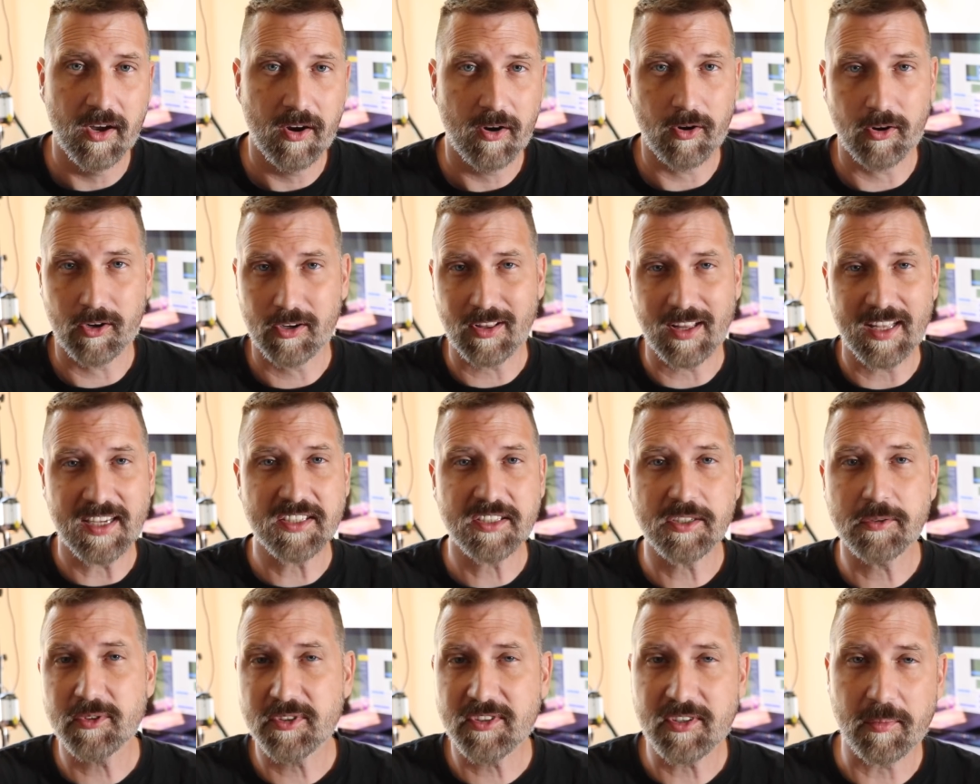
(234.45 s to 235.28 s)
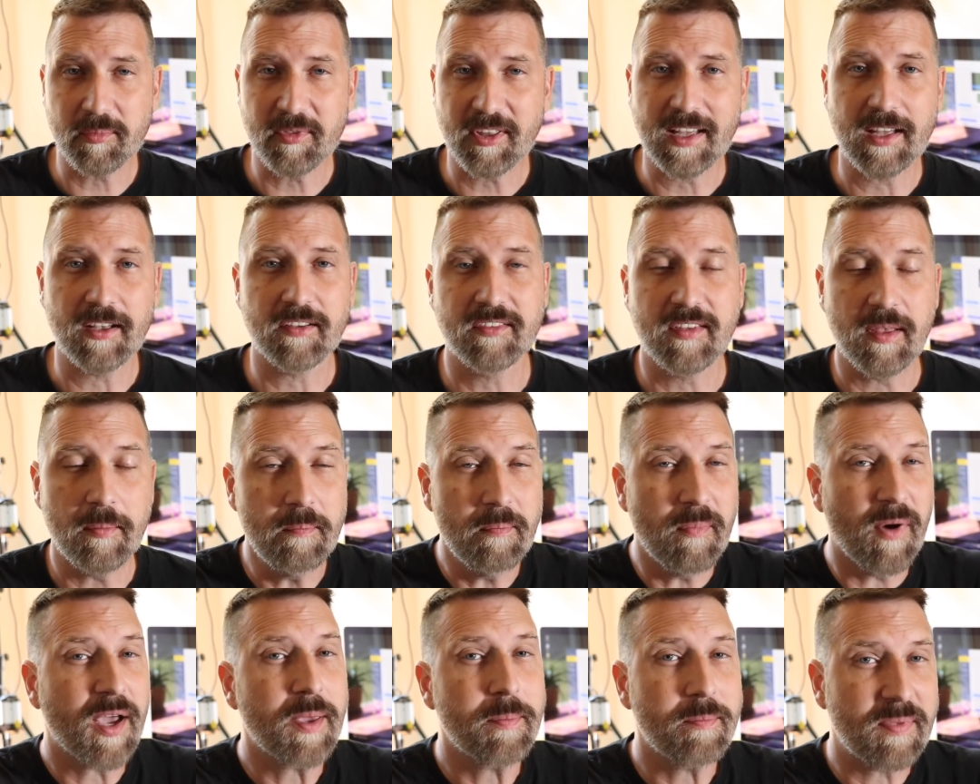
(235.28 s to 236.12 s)
or clashing with something else that
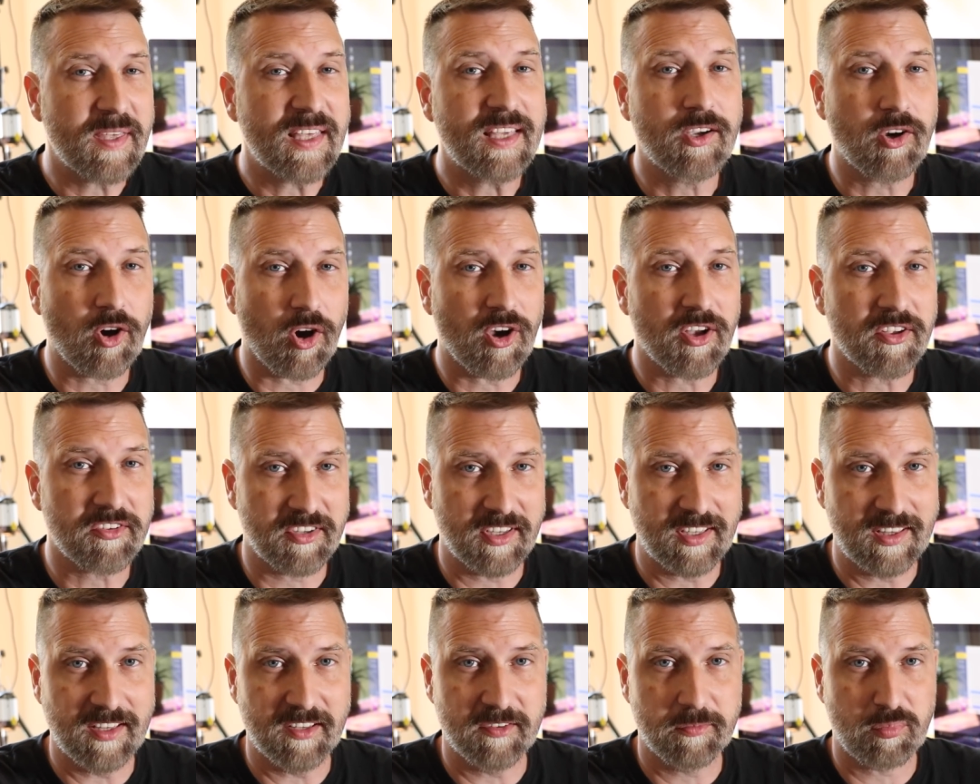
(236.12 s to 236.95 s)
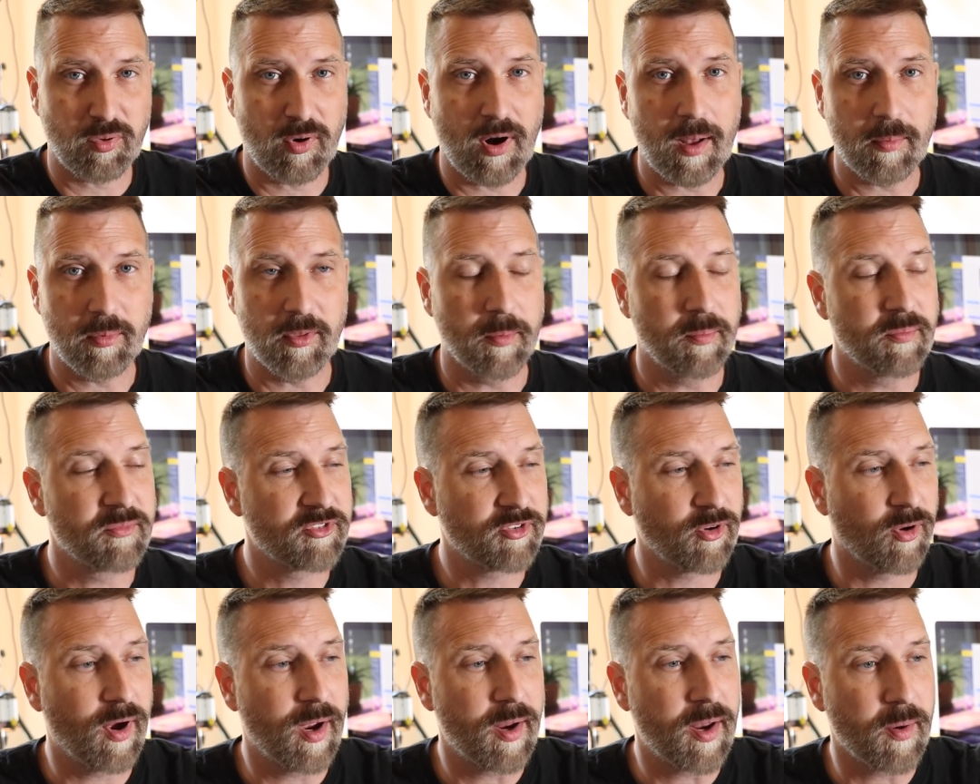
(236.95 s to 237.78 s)
might be causing this problem
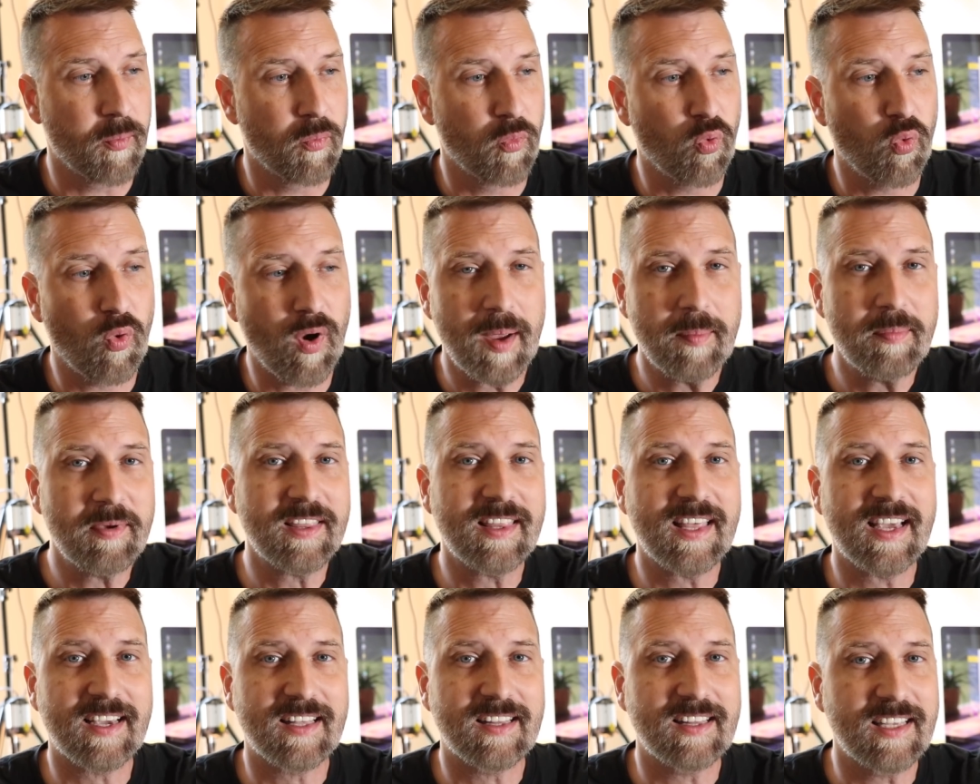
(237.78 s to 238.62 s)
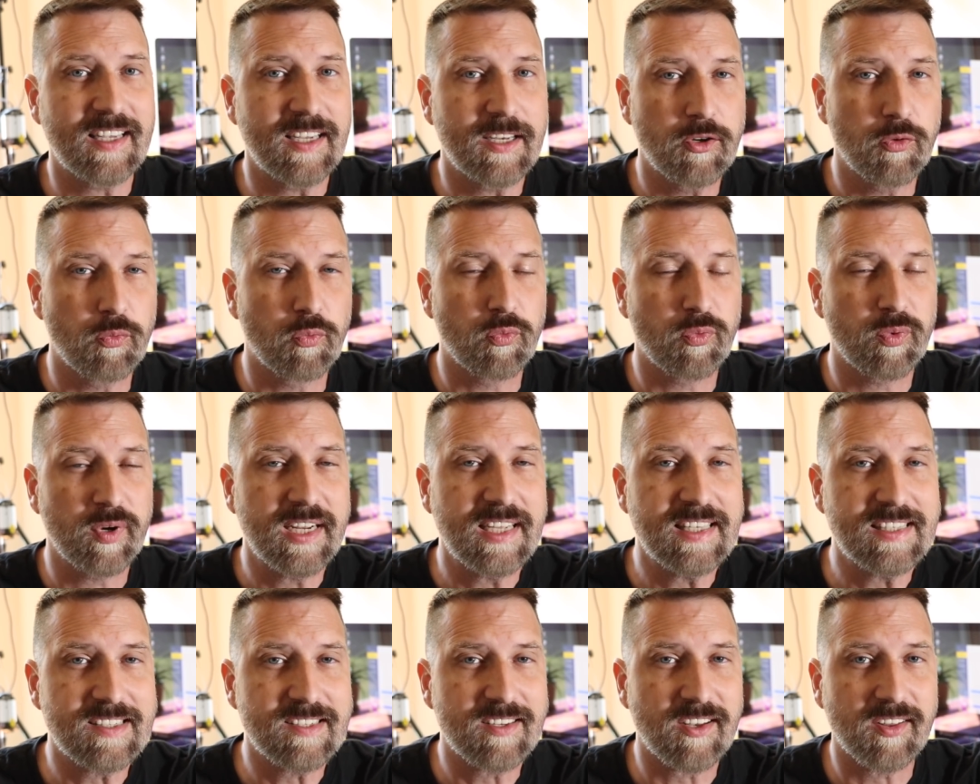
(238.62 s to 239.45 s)
so i am wiping that clean
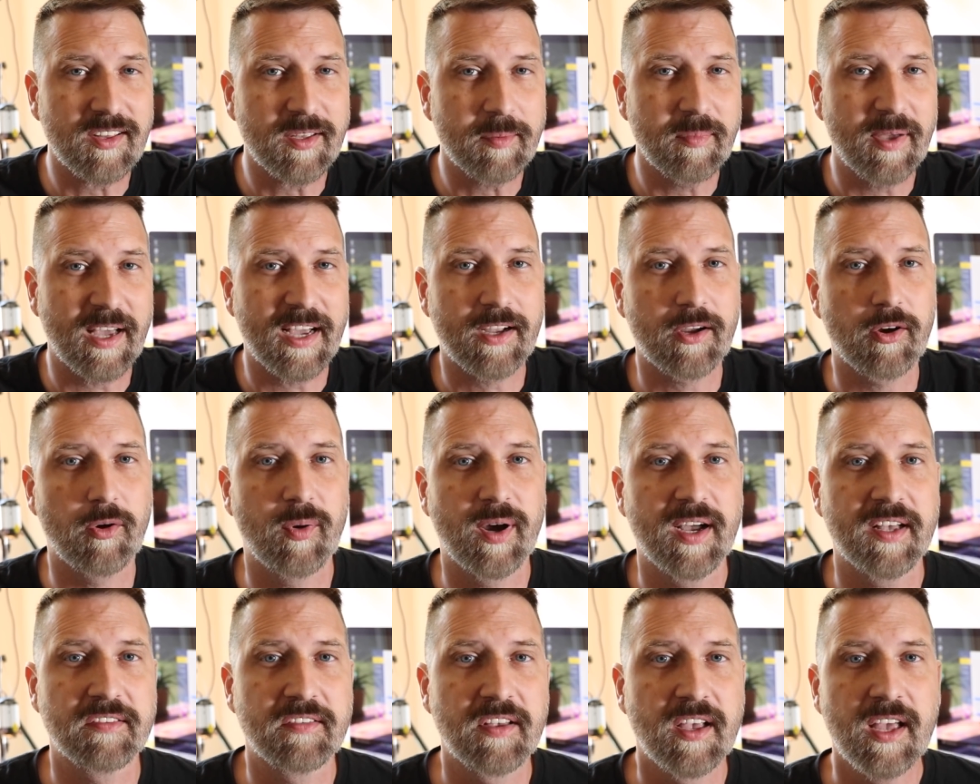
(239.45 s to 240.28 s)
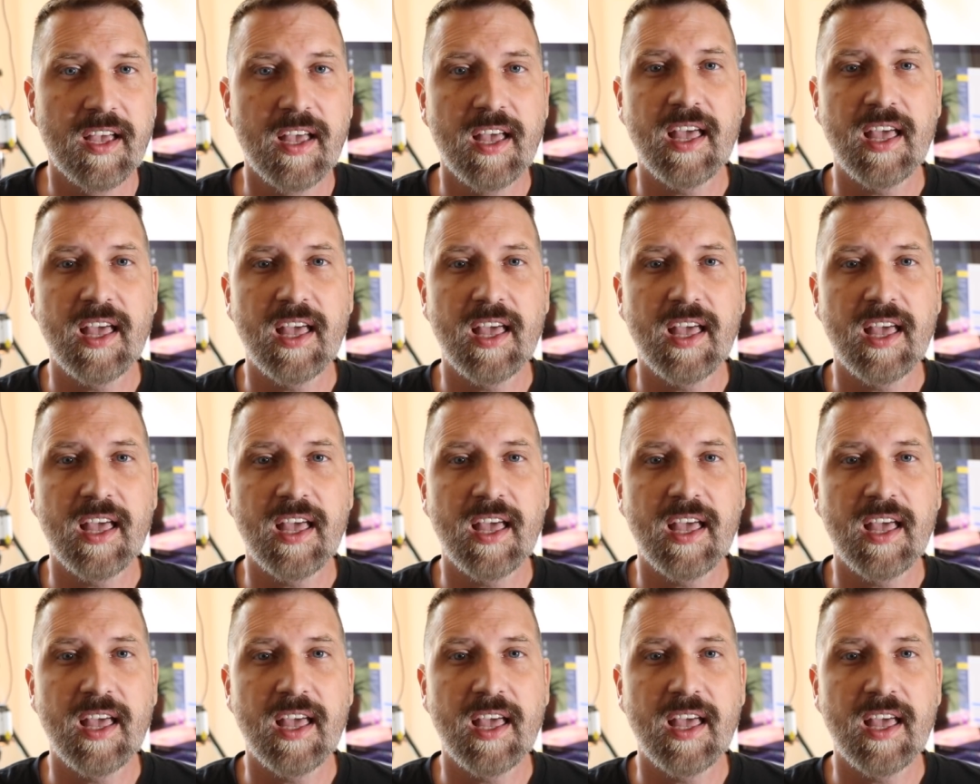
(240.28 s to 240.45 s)
reinstalling mac os